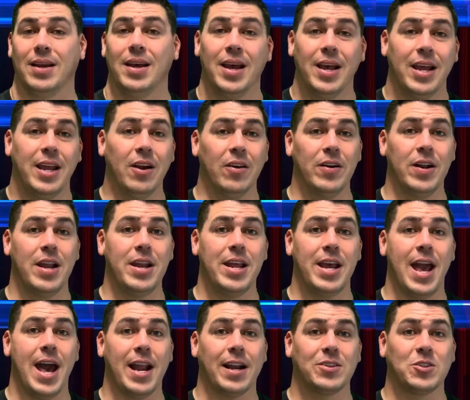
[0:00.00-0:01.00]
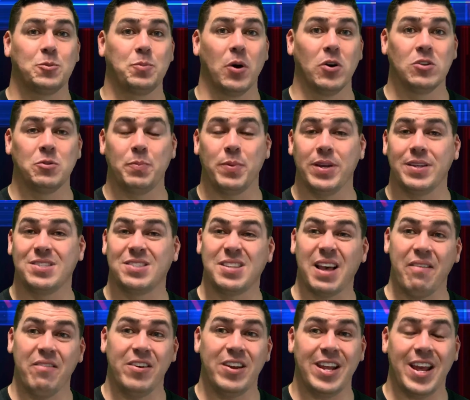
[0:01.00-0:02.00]
Here in Indiana, it's supposed to be
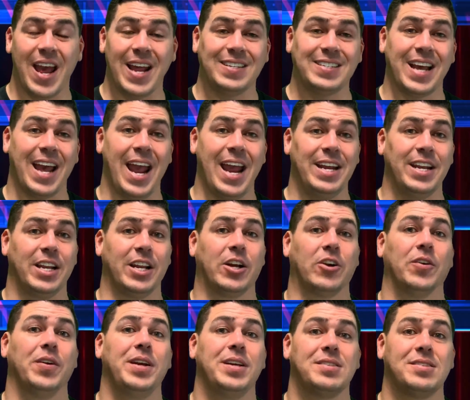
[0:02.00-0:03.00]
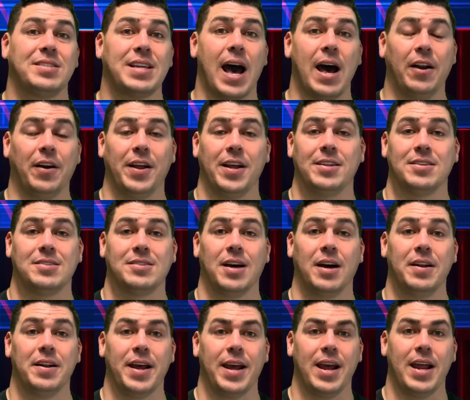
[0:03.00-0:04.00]
78 to 80 degrees Saturday and
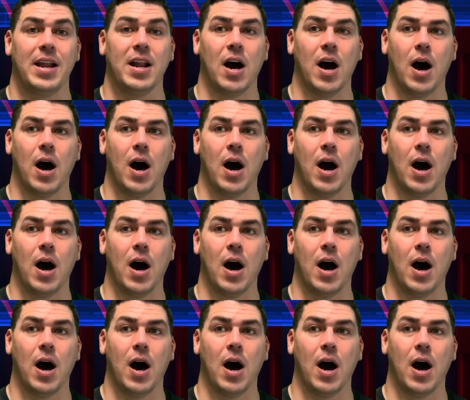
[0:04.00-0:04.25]
Sunday and